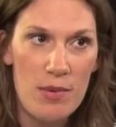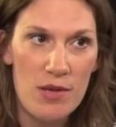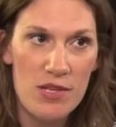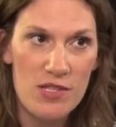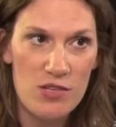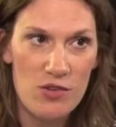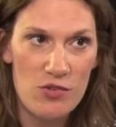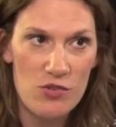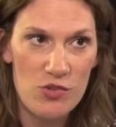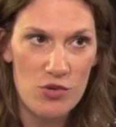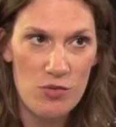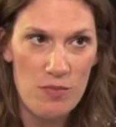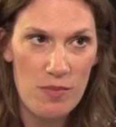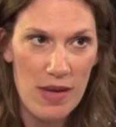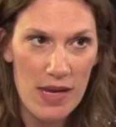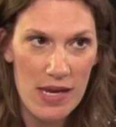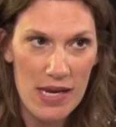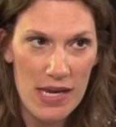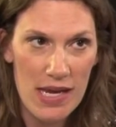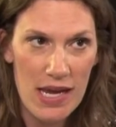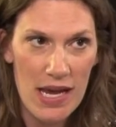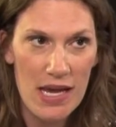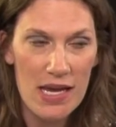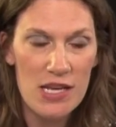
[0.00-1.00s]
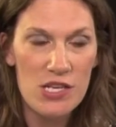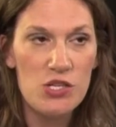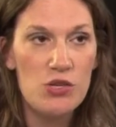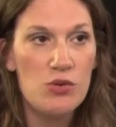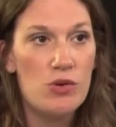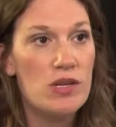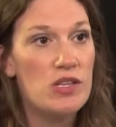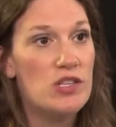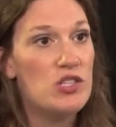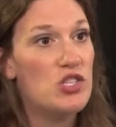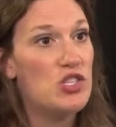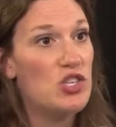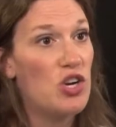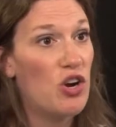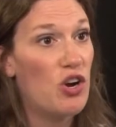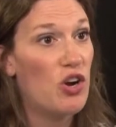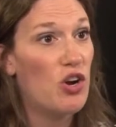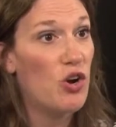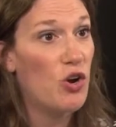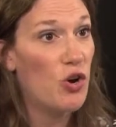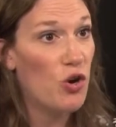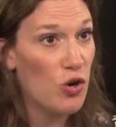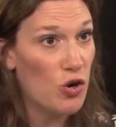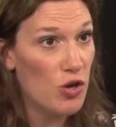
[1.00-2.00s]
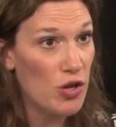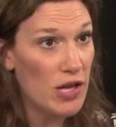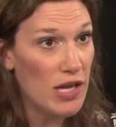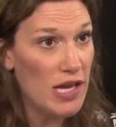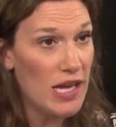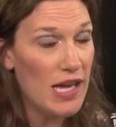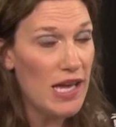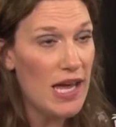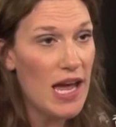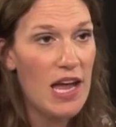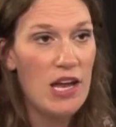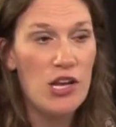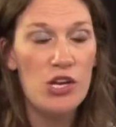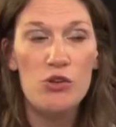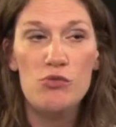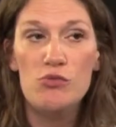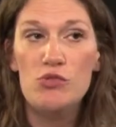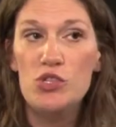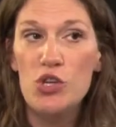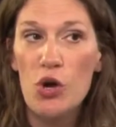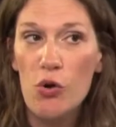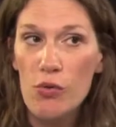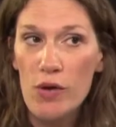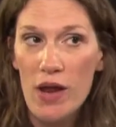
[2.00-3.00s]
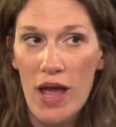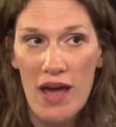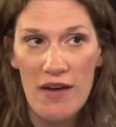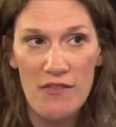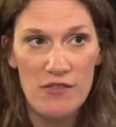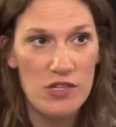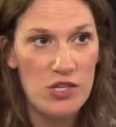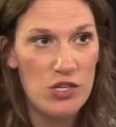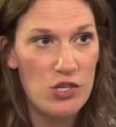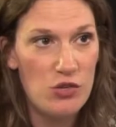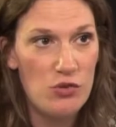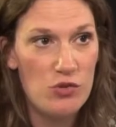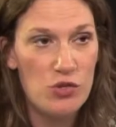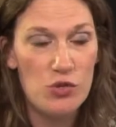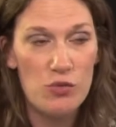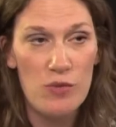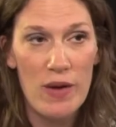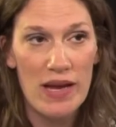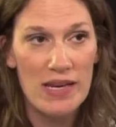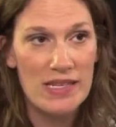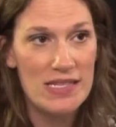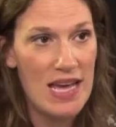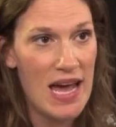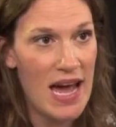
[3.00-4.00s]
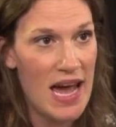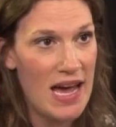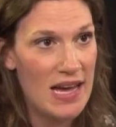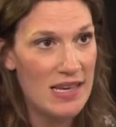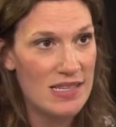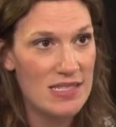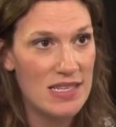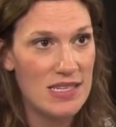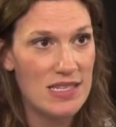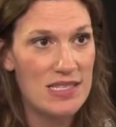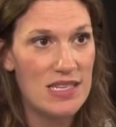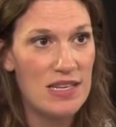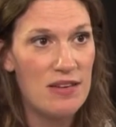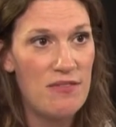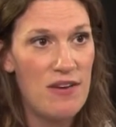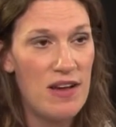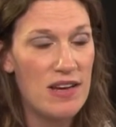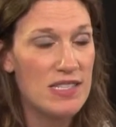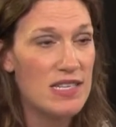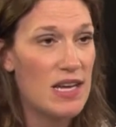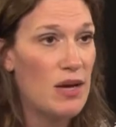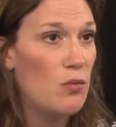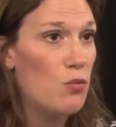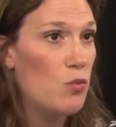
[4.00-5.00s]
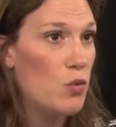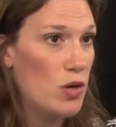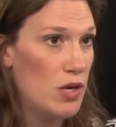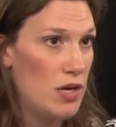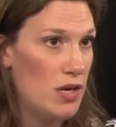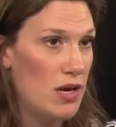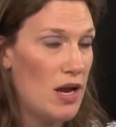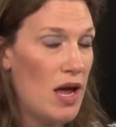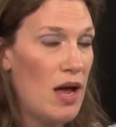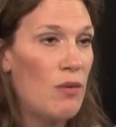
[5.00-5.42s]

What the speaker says: about social media is you can start early and you don't have to do direct asks. In fact, I wouldn't.